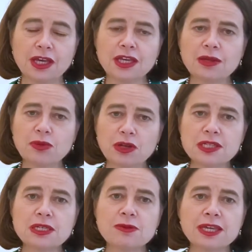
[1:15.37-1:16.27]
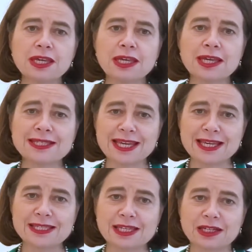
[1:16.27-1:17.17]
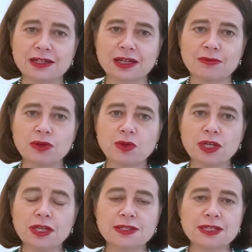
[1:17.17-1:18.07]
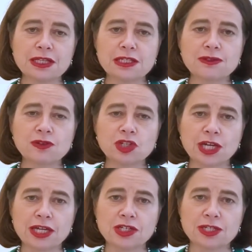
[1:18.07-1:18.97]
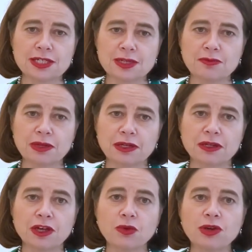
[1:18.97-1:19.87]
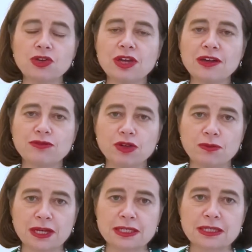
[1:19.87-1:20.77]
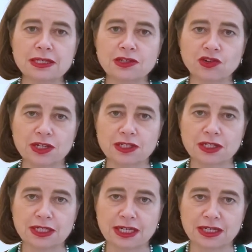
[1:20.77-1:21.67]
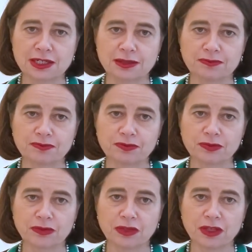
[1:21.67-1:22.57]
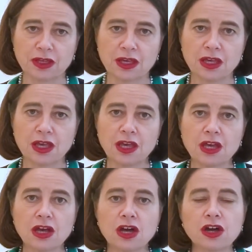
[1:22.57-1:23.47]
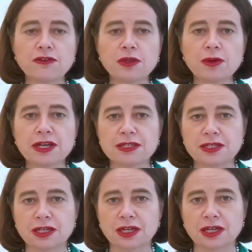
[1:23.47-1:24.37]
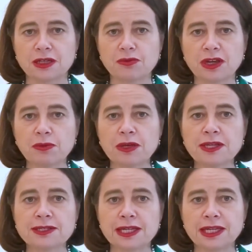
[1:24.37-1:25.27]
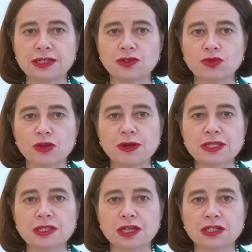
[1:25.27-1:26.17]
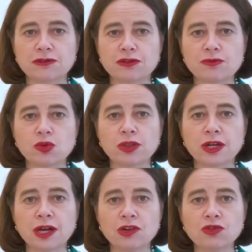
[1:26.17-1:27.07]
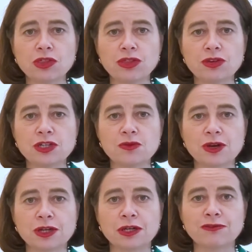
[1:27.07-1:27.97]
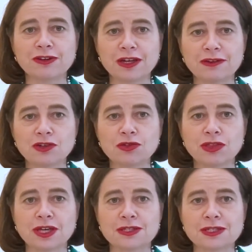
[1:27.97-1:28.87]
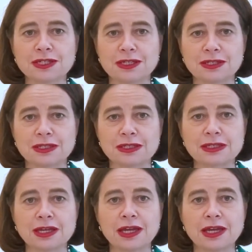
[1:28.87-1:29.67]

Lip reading: Yet policy making is easier and building consensus for change is simpler when you have robust and trusted data. Over the past decade, PAPI has collected robust data from more than 131,500 citizens,